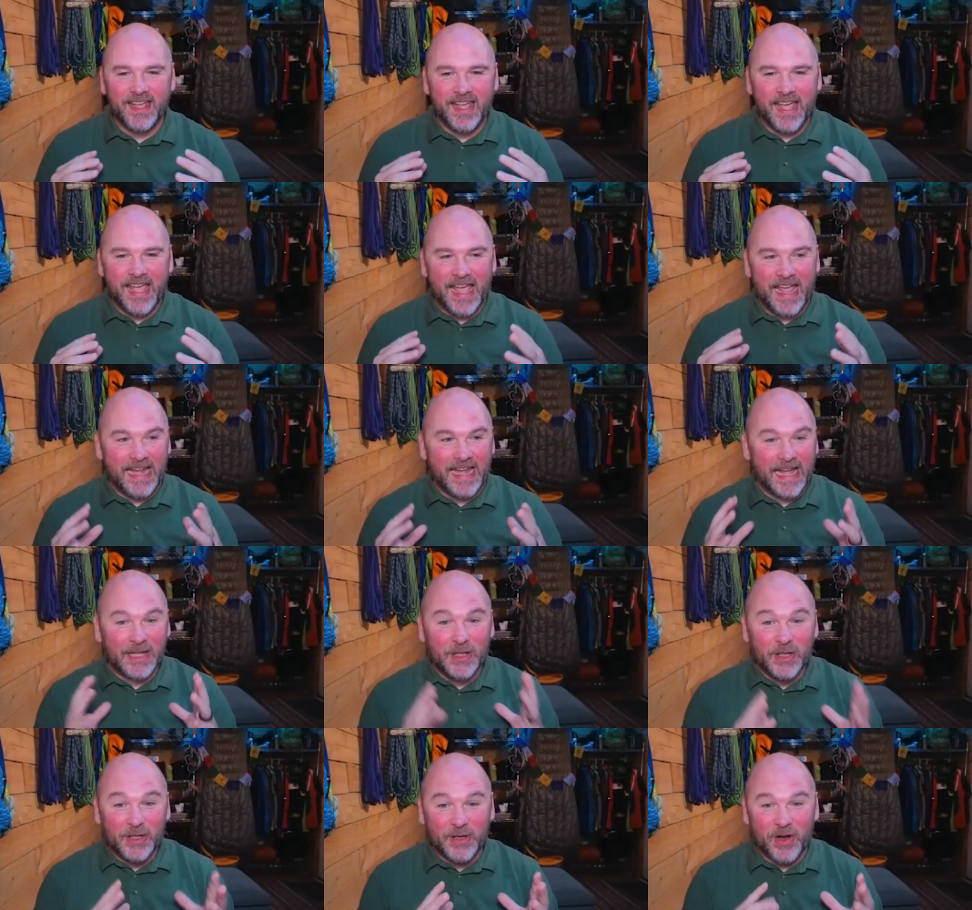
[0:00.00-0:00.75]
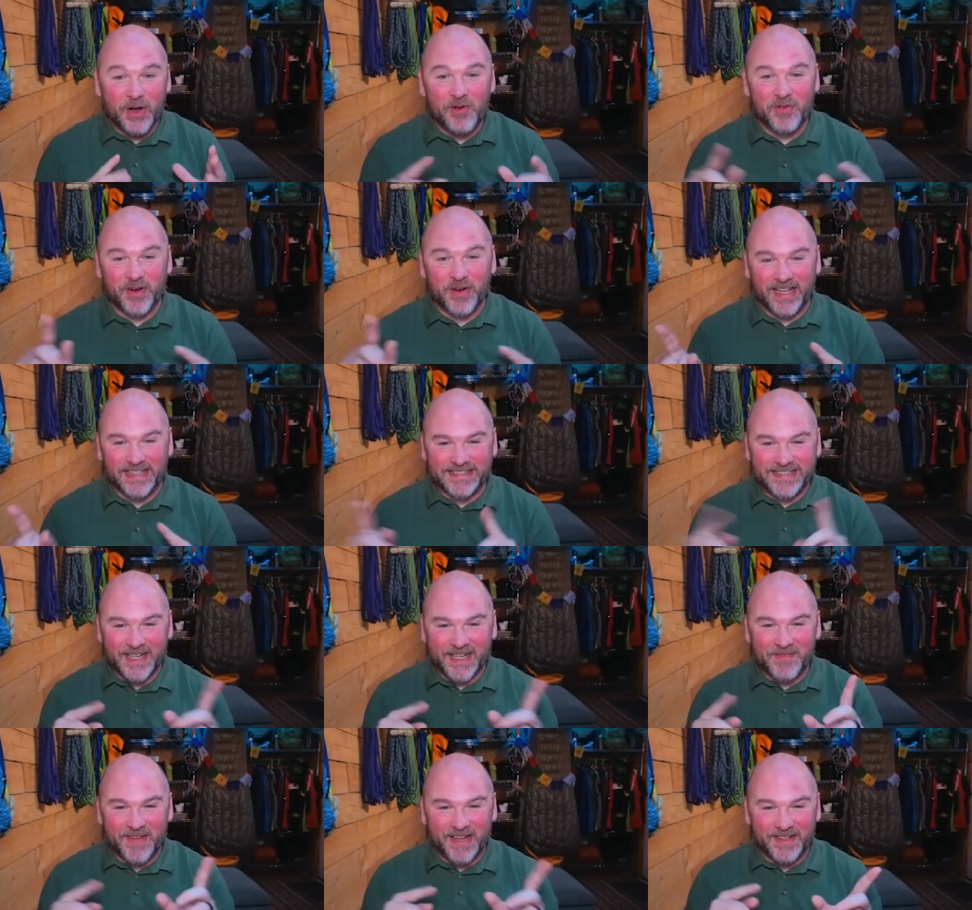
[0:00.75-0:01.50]
And I look over and I
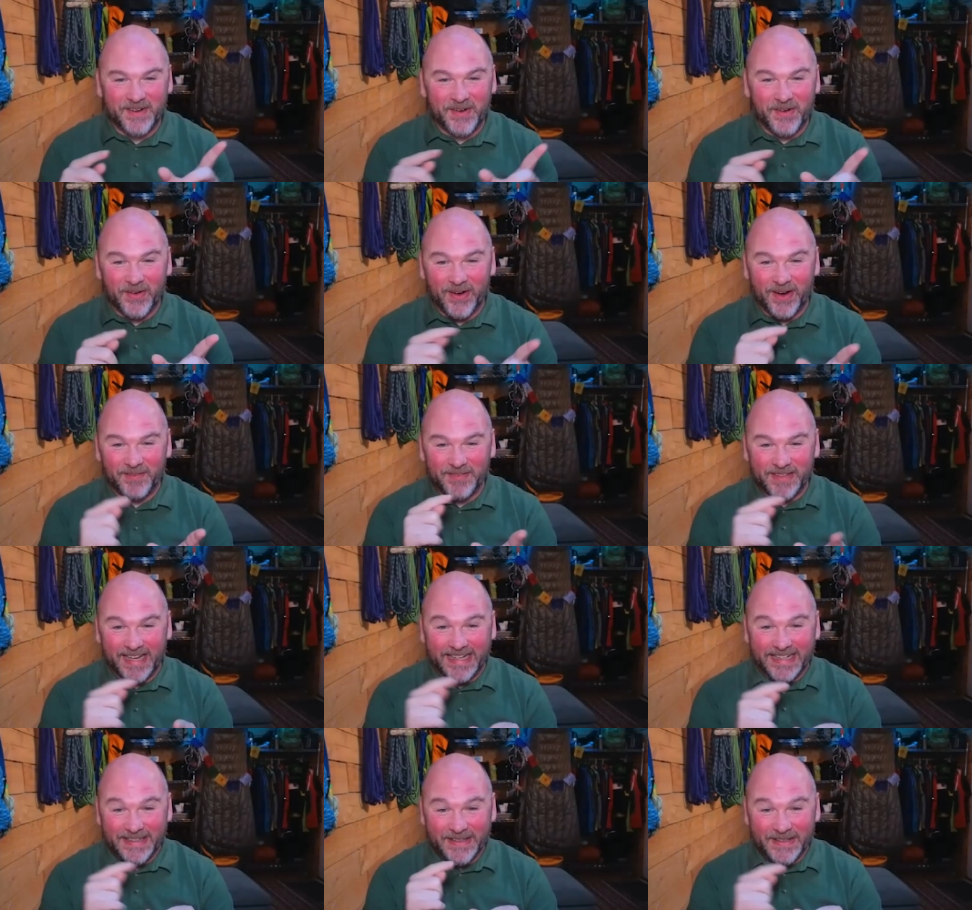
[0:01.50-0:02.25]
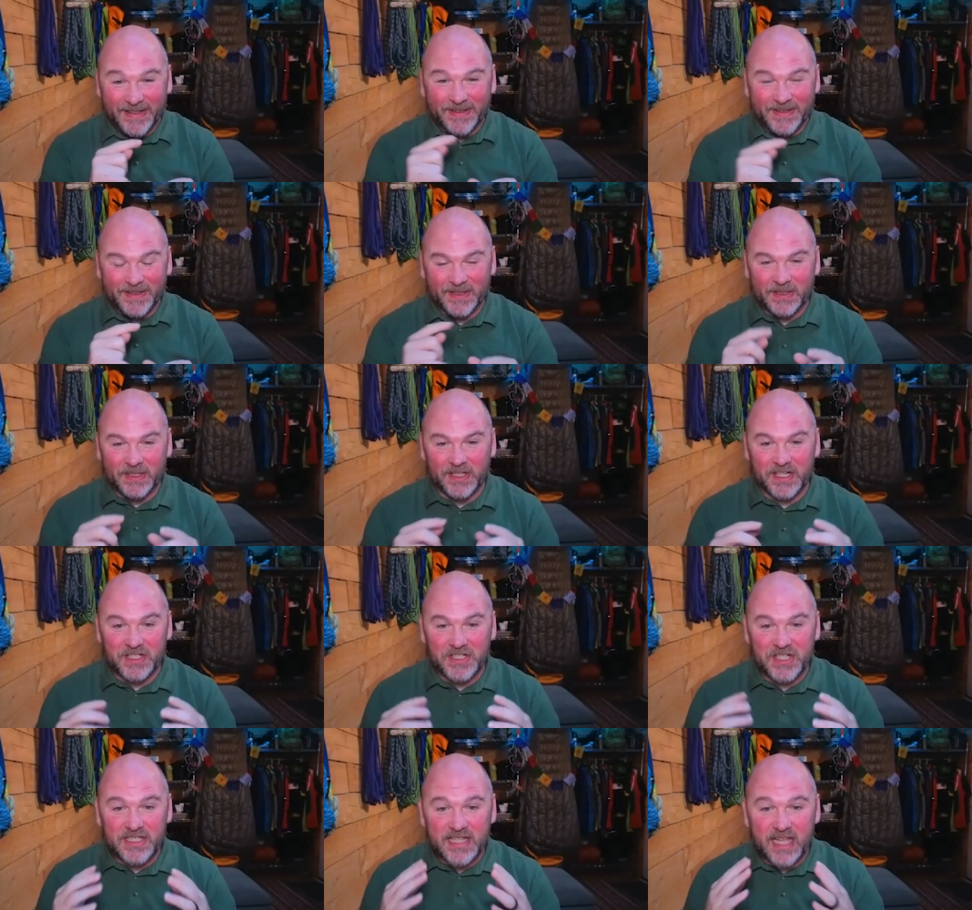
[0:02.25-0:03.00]
tell my daughter, I'm like, look.
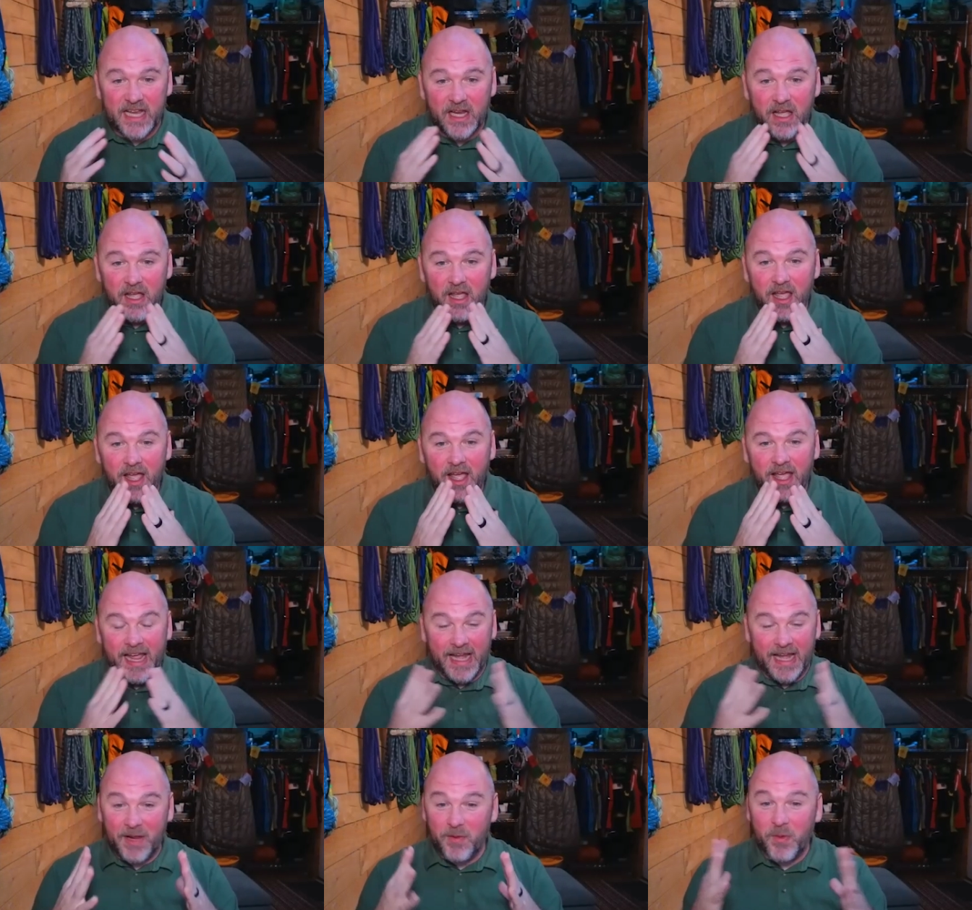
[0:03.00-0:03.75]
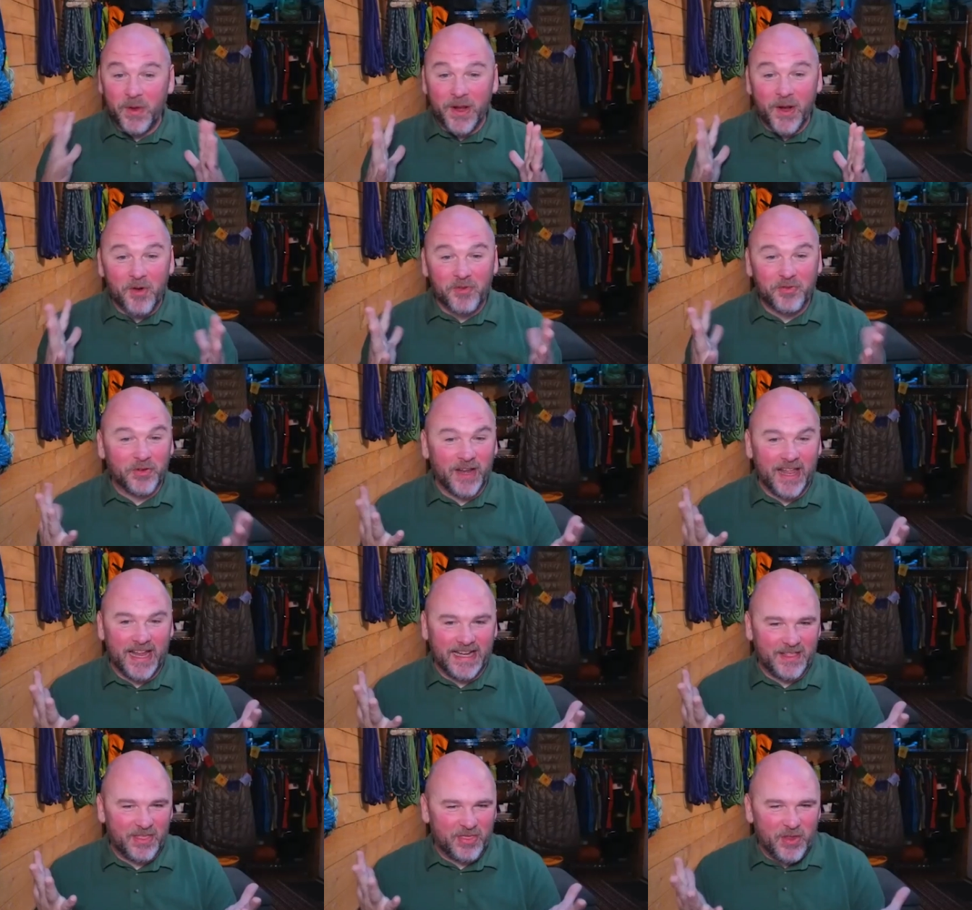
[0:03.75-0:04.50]
And she's like, and it went on for
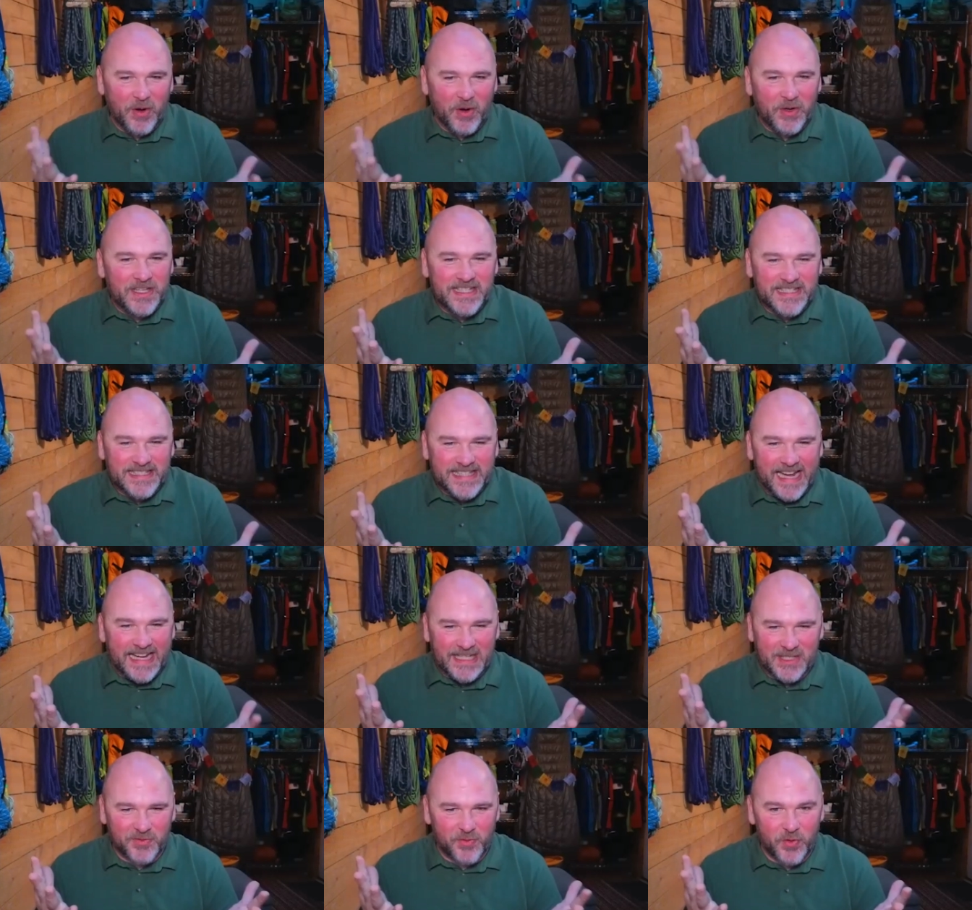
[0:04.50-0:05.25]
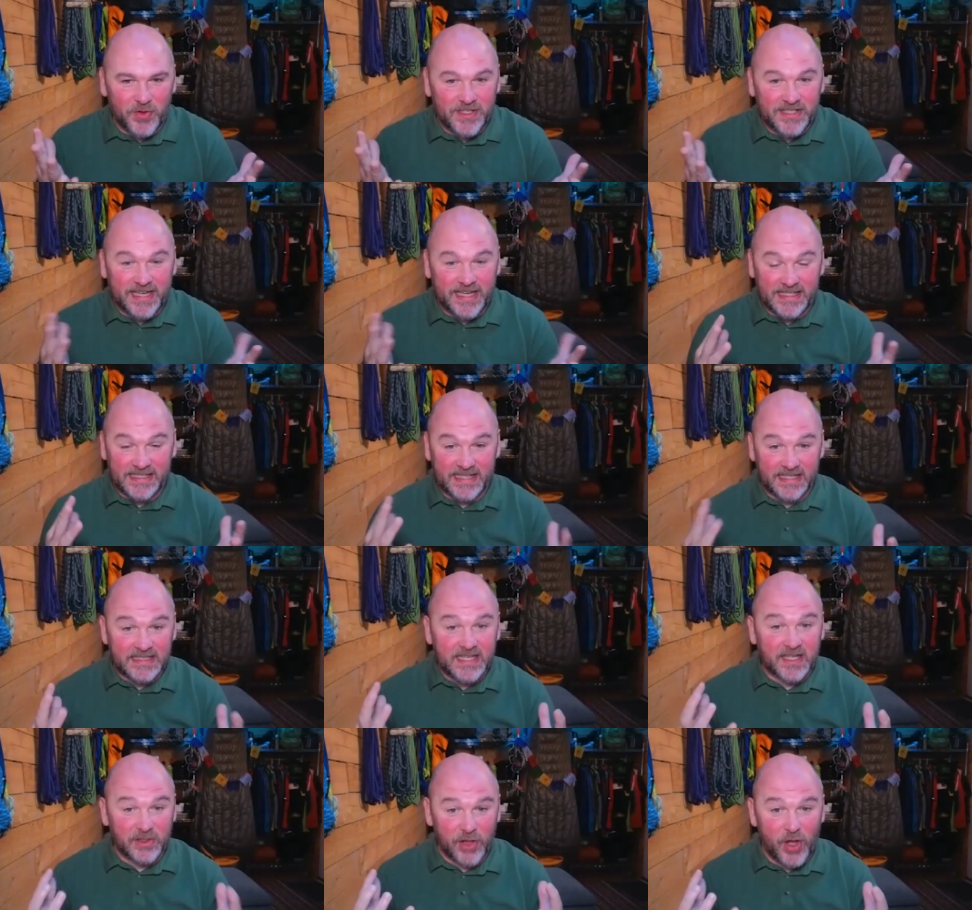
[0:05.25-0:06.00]
like 30 seconds, 40 seconds.
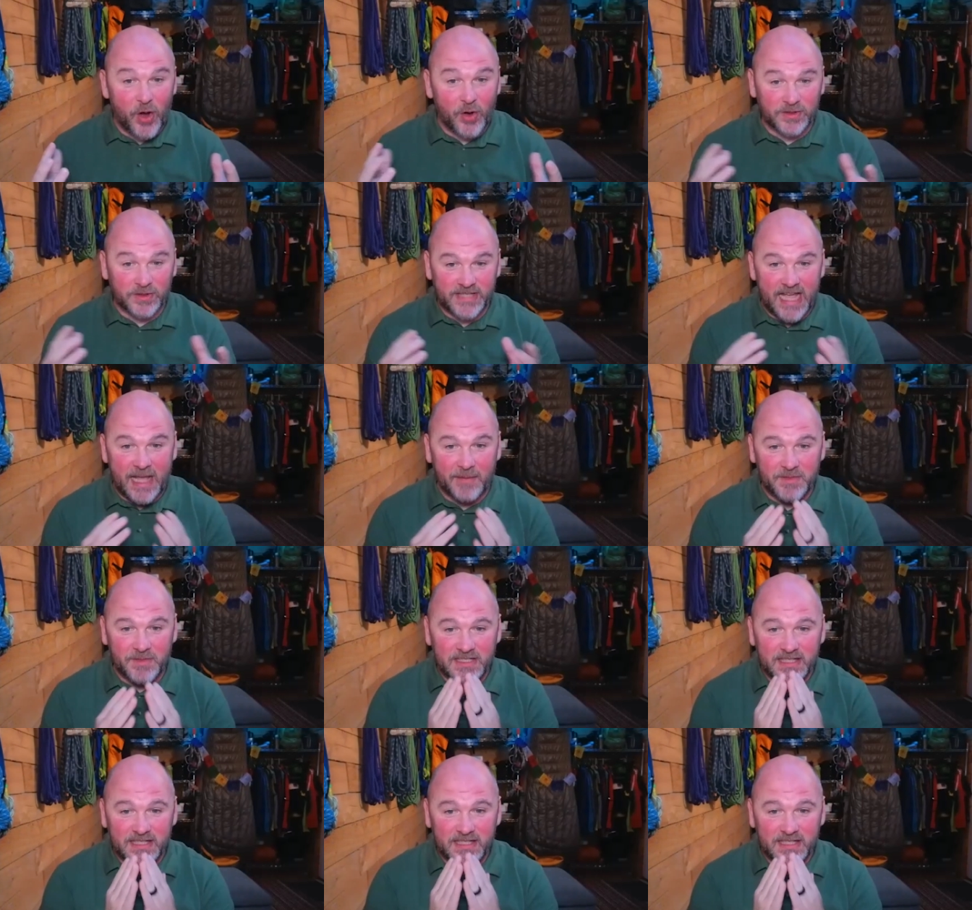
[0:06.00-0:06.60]
That's a long time. She's